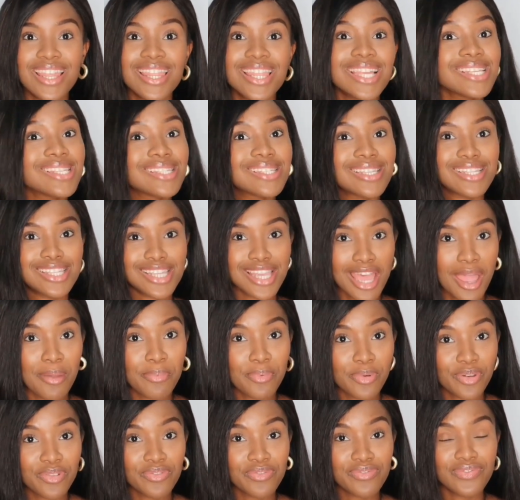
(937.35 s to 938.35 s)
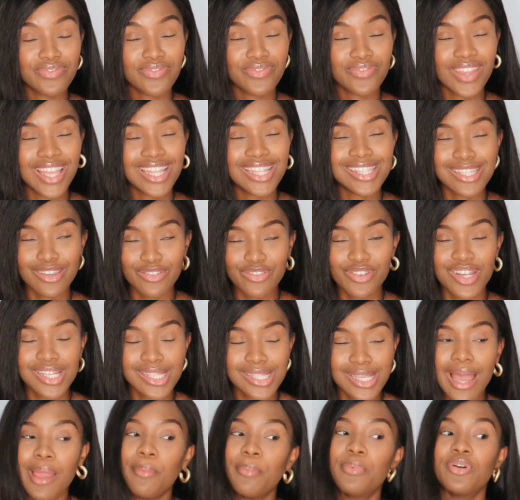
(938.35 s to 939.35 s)
This is a different
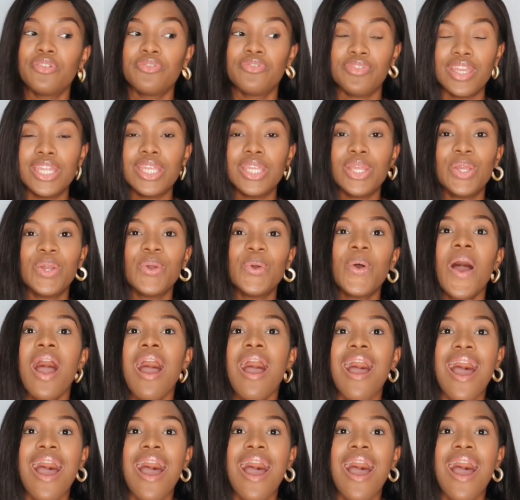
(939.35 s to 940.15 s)
type of video.